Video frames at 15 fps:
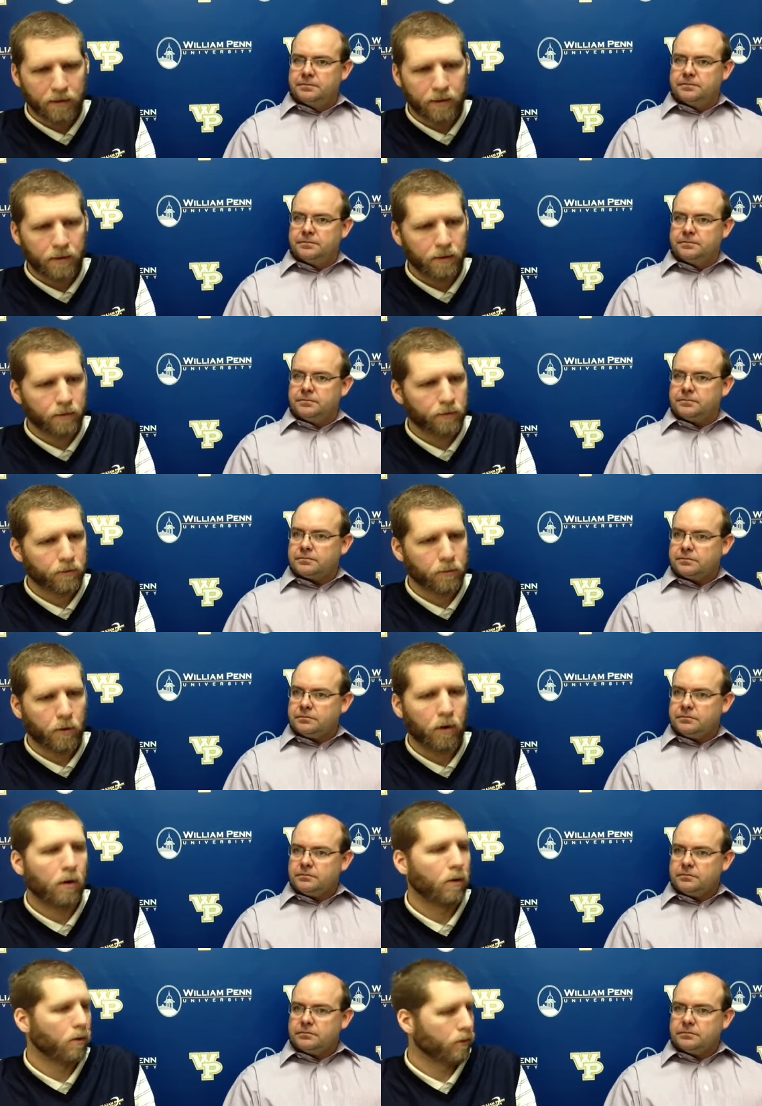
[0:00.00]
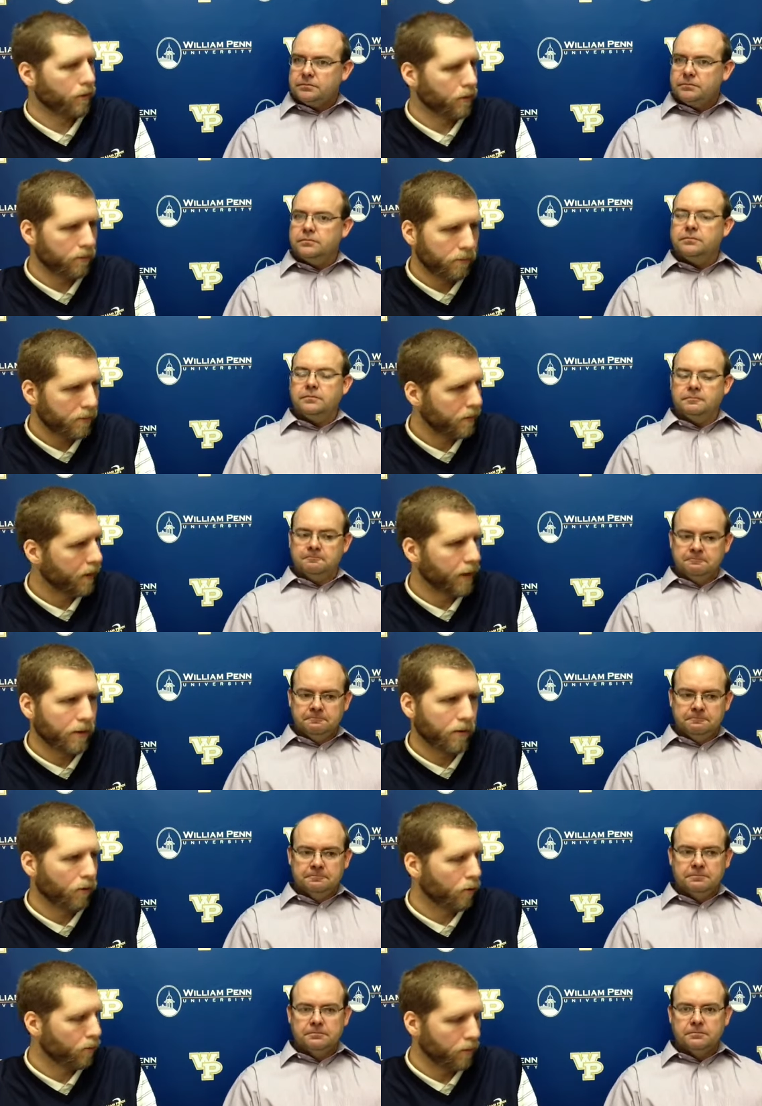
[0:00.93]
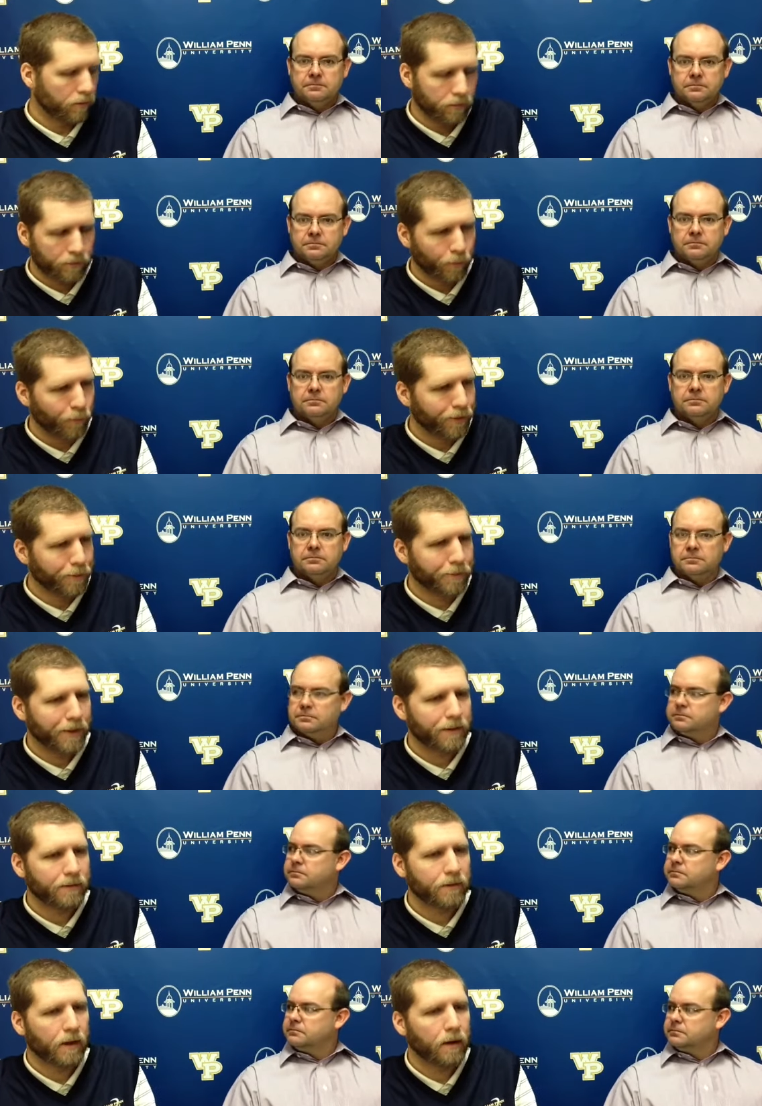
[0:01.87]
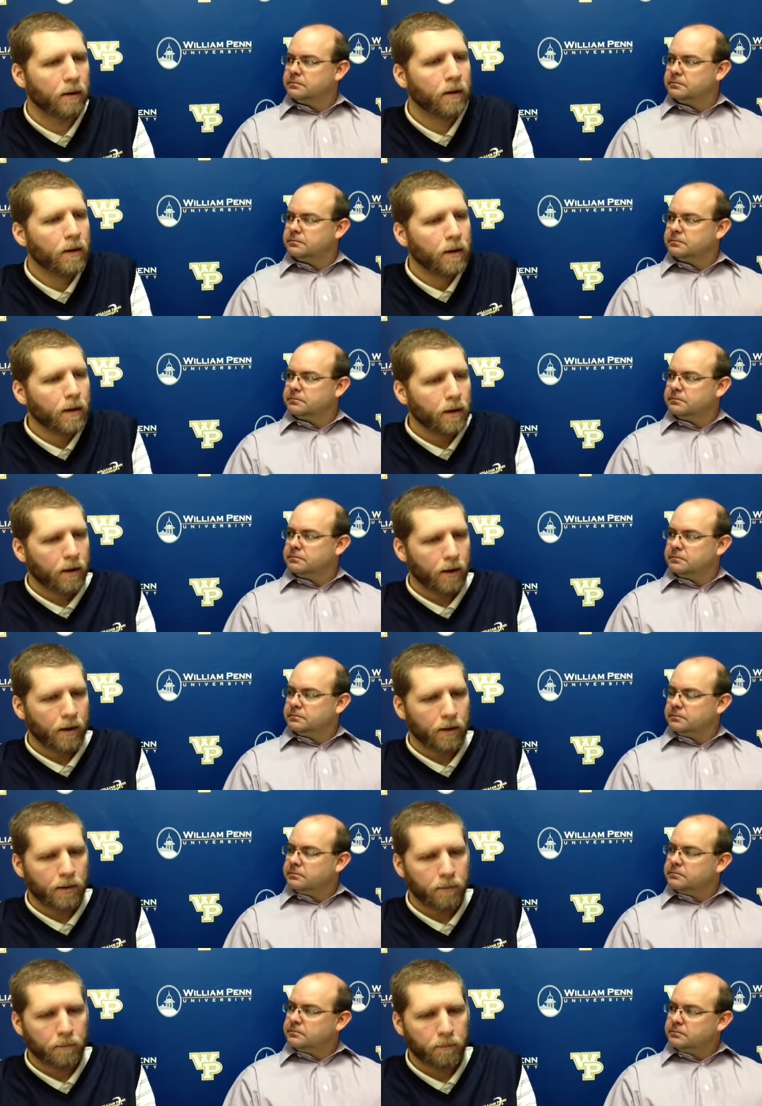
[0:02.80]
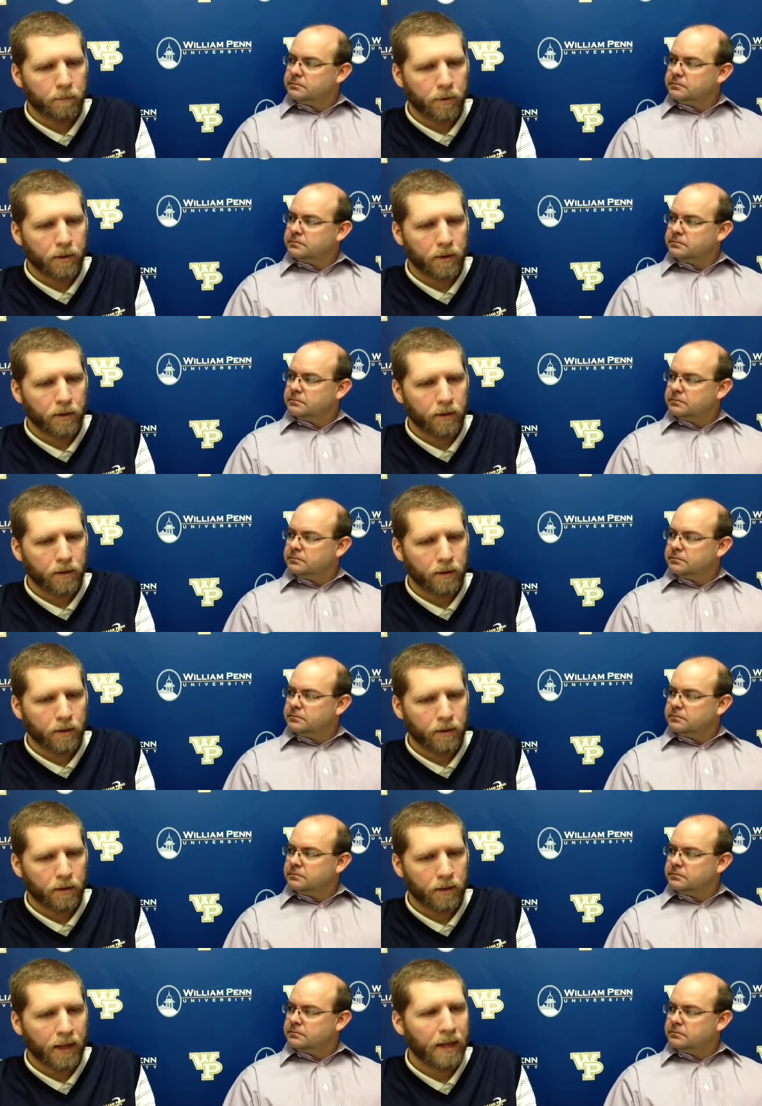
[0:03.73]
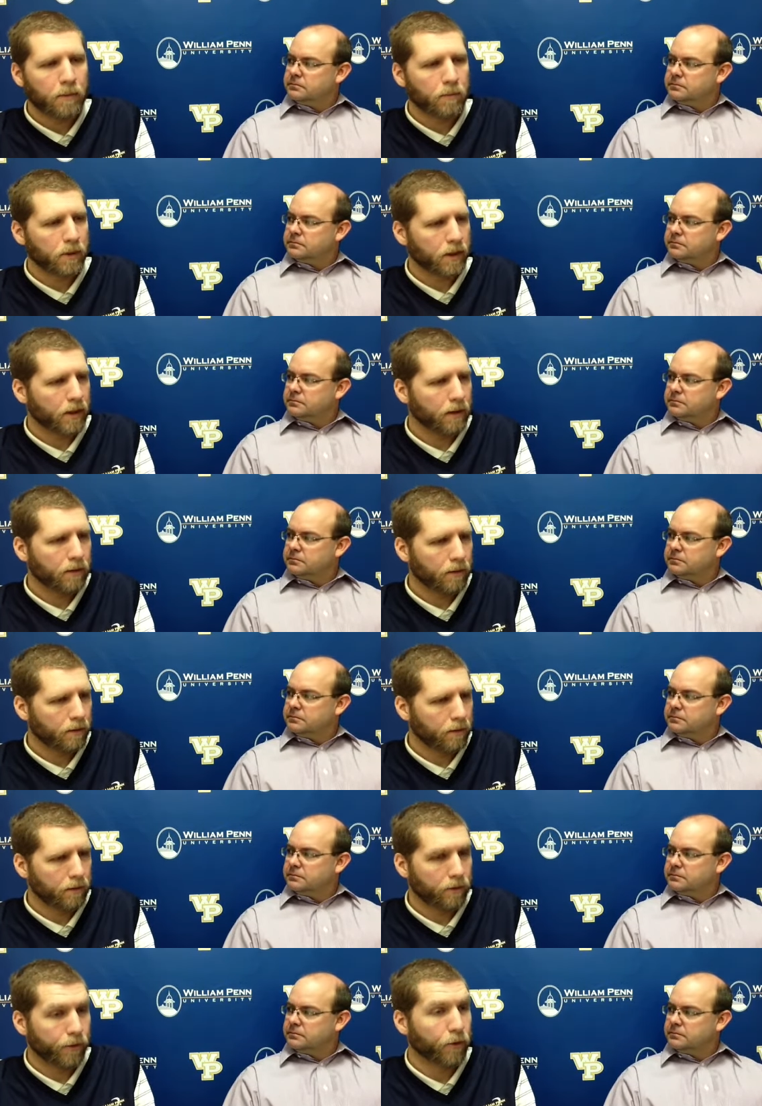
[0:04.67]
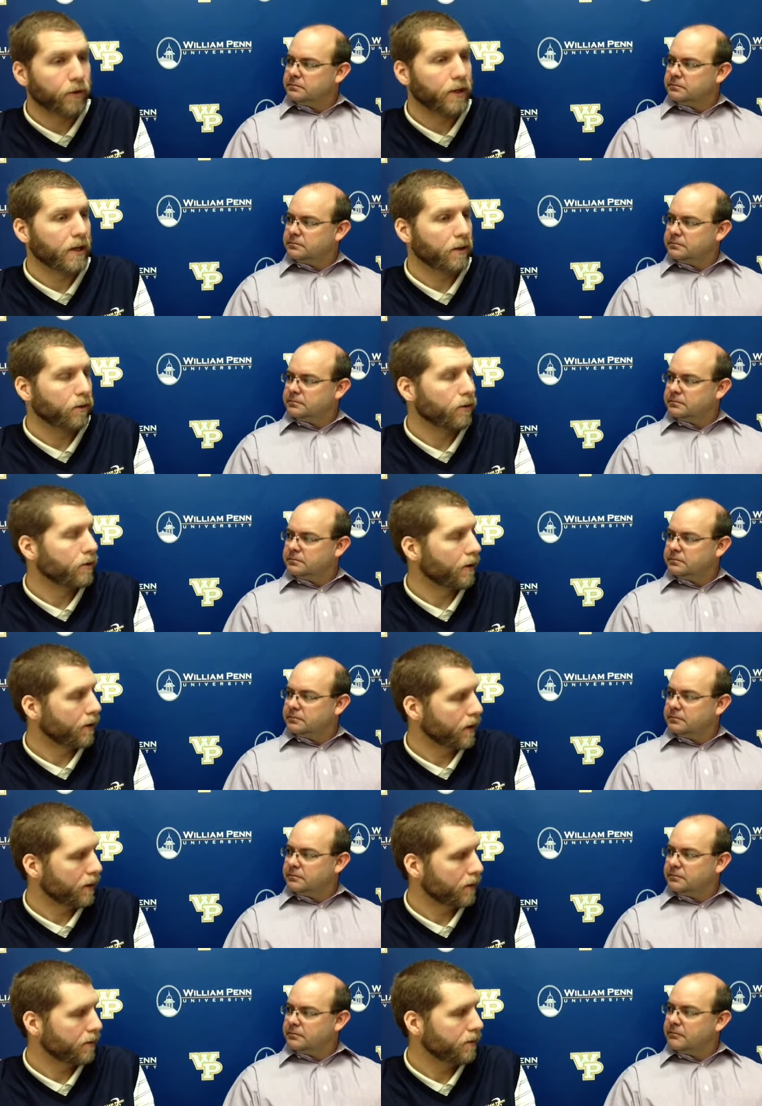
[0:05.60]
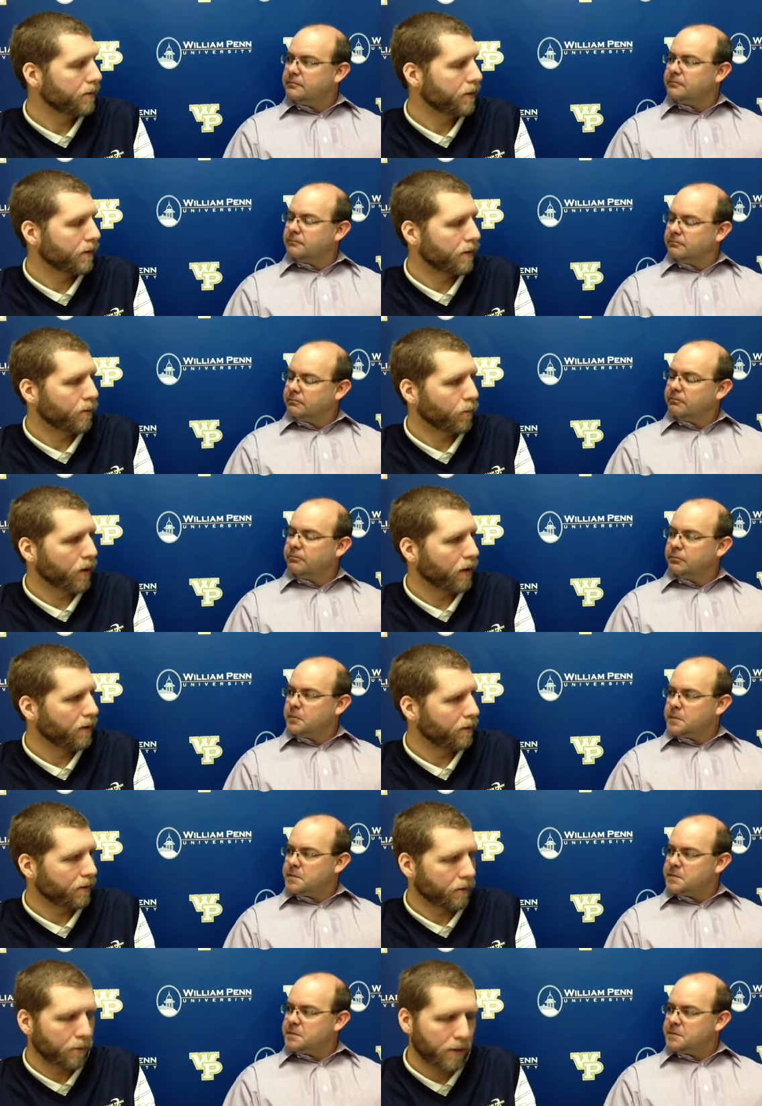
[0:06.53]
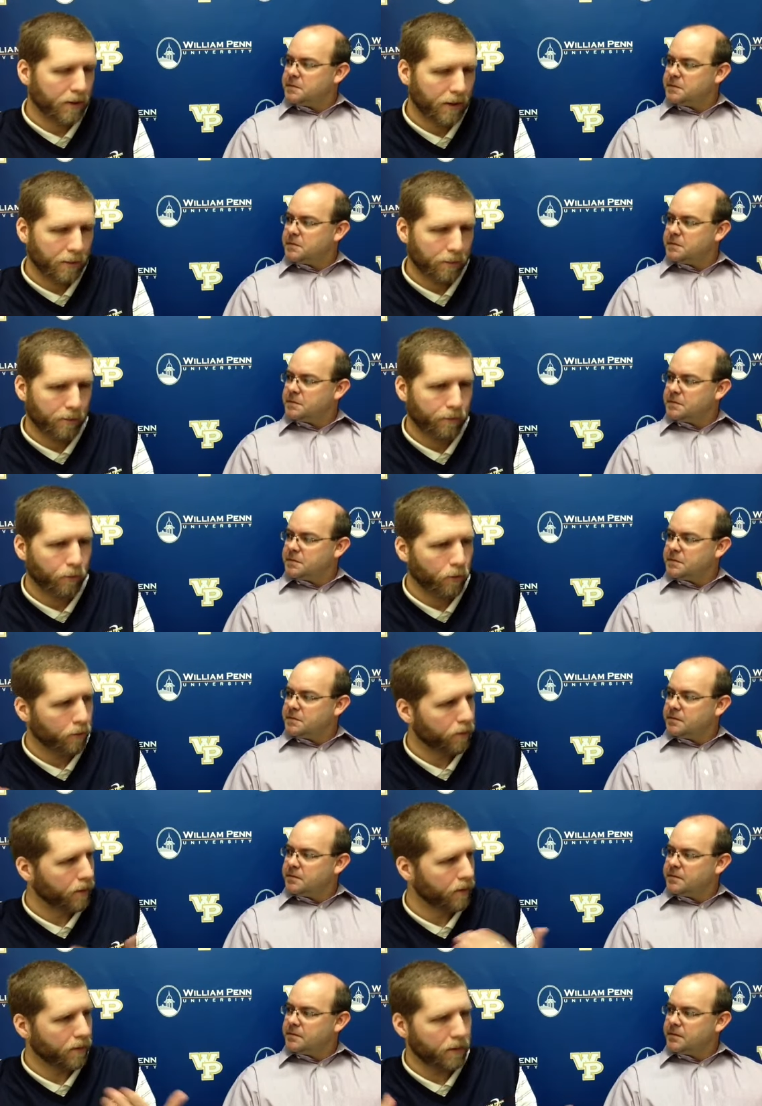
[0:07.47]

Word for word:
Speaker 1: kids from all over, like mm-hmm. normal William Penn style, um, but uh, namely 13 Utah kids. Um, we kind of talked about that before, but